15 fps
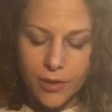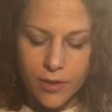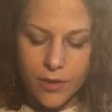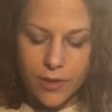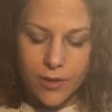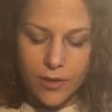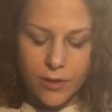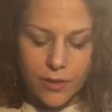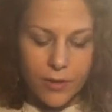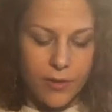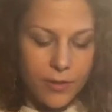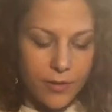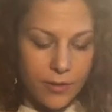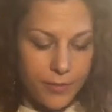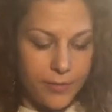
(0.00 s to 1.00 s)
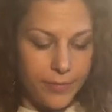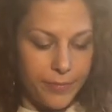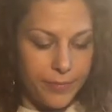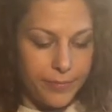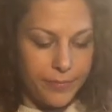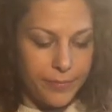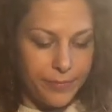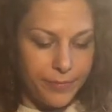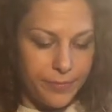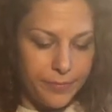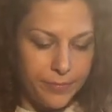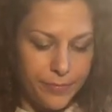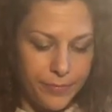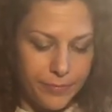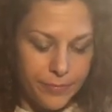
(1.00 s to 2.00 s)

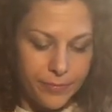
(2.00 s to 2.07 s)
(silence)